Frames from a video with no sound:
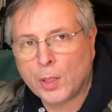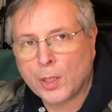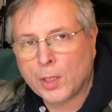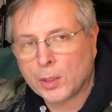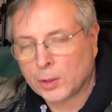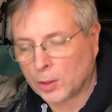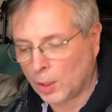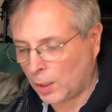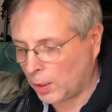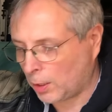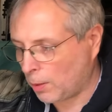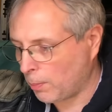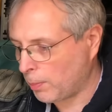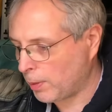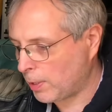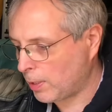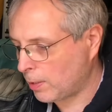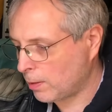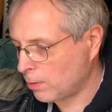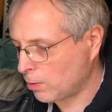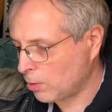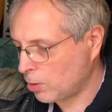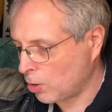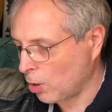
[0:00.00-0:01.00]
so they can be
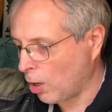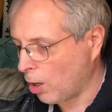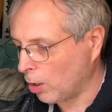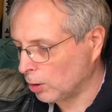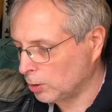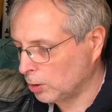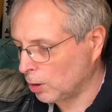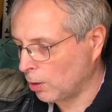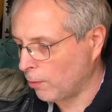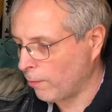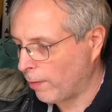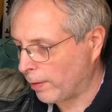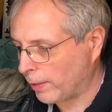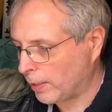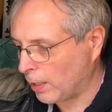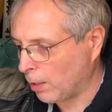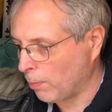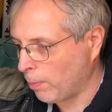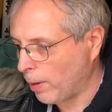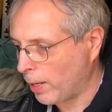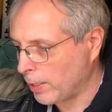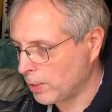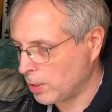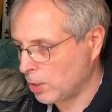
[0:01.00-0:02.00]
charged on a regular
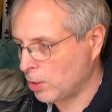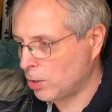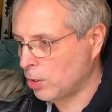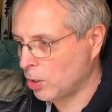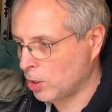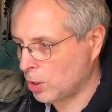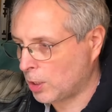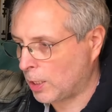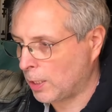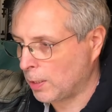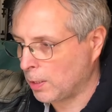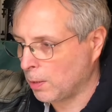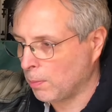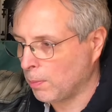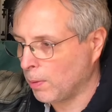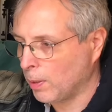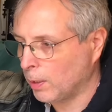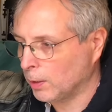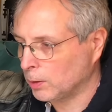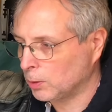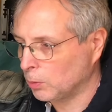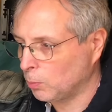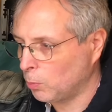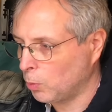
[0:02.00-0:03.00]
basis just to keep them
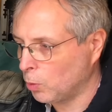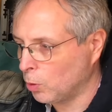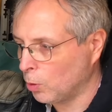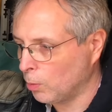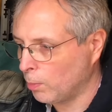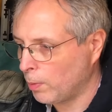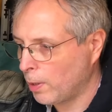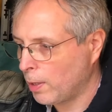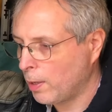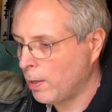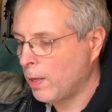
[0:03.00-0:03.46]
nice and warm,